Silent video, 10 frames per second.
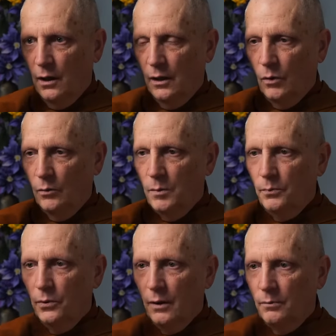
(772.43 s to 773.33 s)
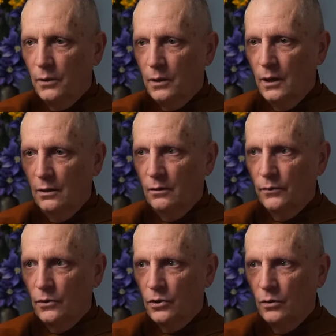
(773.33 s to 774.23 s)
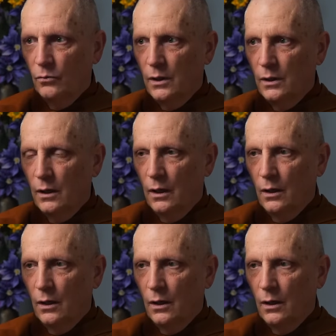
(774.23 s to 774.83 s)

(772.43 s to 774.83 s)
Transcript: And when we put up the Kindle version, we,